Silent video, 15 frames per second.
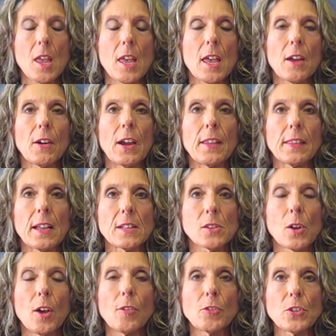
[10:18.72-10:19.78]
All right, that's
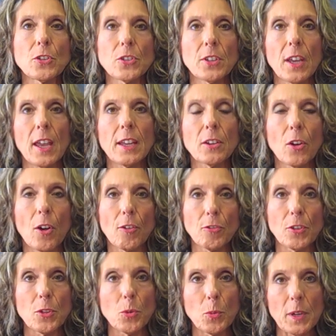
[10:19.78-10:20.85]
all for today and all
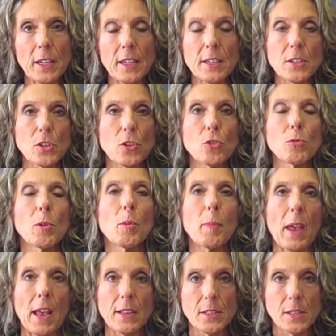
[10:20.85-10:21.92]
for the week. As usual,
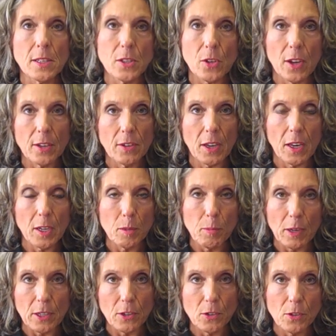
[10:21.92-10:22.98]
pass this on to
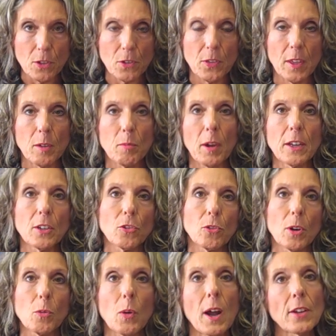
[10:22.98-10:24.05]
anybody who you think might
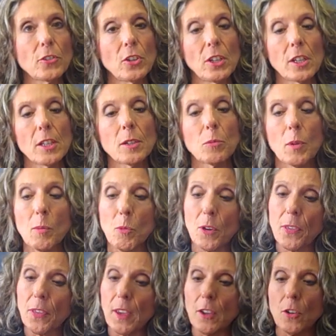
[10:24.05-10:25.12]
enjoy watching it. And one more
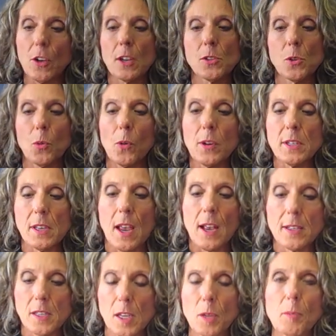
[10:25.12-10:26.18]
thing, you guys are always
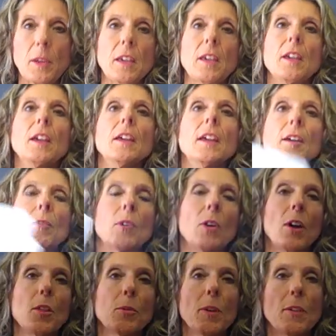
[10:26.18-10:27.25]
asking me where
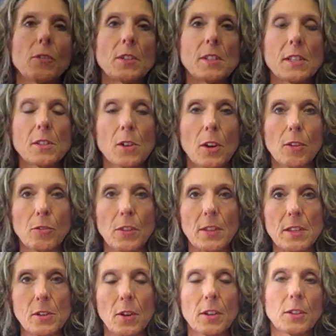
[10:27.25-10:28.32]
all the references are for
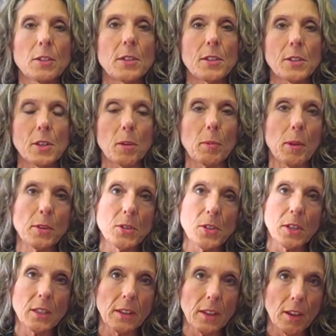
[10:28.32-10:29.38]
these articles. They're
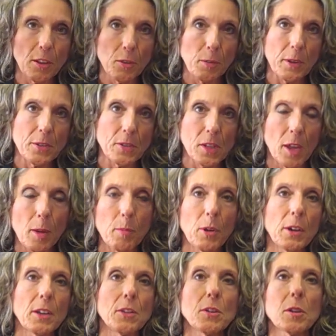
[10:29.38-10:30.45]
posted in the Health Brace
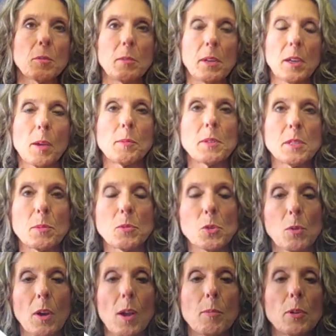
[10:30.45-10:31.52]
Library. You can become a
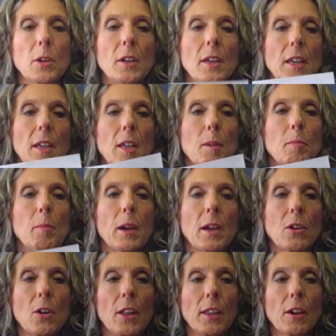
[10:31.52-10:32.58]
subscriber by
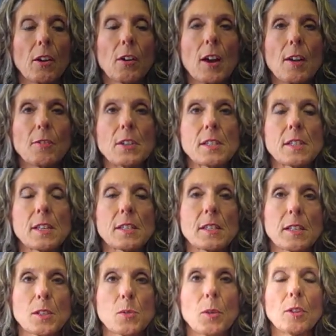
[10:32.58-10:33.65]
calling our office at
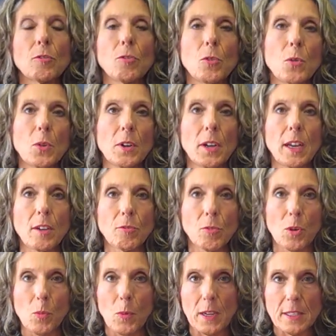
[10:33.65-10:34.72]
614
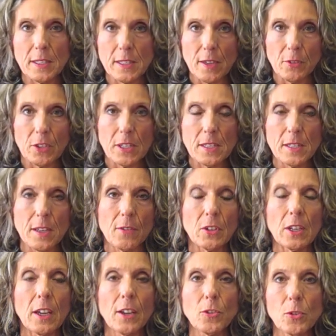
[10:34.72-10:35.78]
841
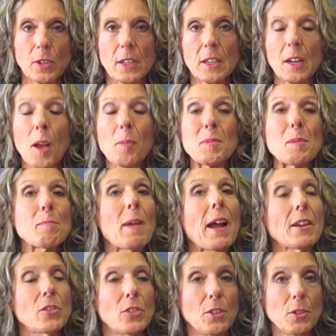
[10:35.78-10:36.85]
7700, and I'll be
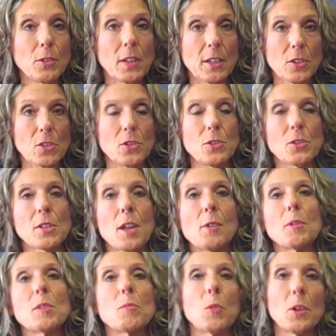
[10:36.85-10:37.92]
back to you next Tuesday
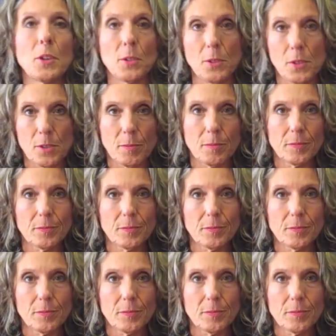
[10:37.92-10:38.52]
with more news.